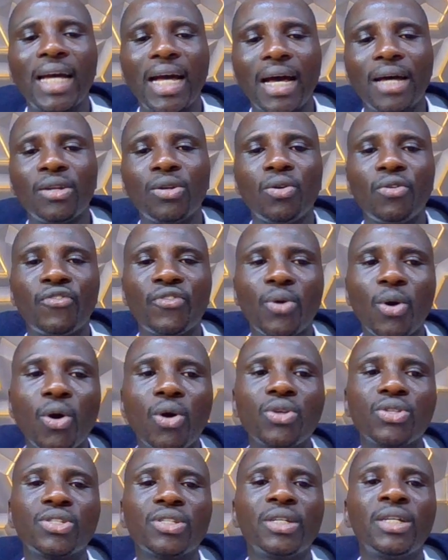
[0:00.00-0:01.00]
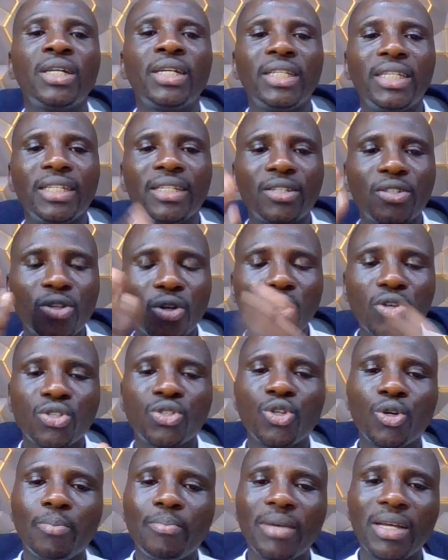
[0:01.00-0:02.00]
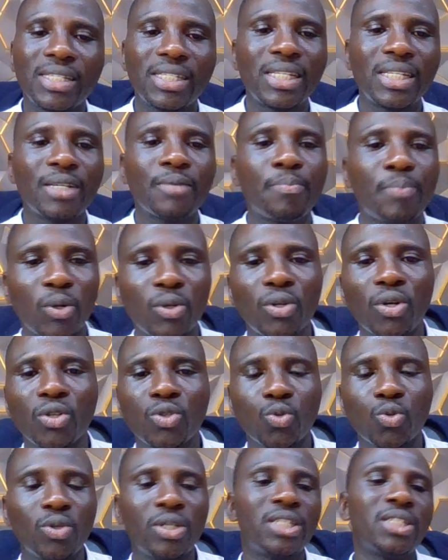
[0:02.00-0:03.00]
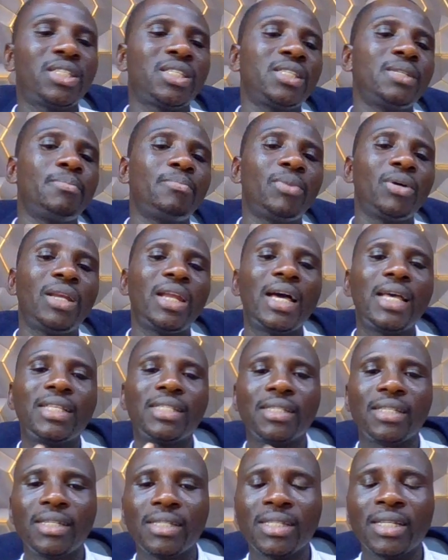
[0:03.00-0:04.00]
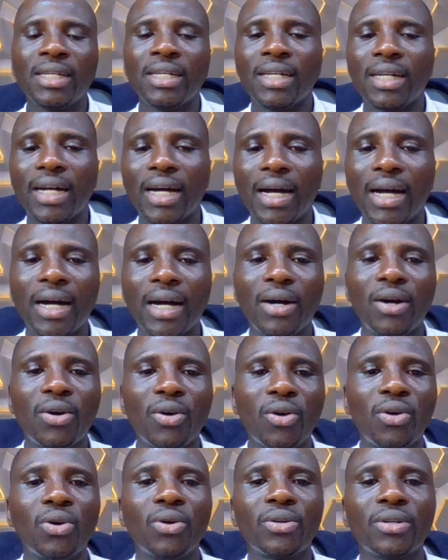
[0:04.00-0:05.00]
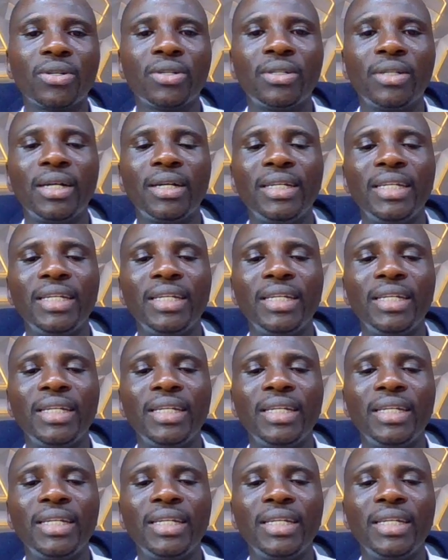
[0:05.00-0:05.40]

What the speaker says: and of course the gross domestic product, which symbolizes or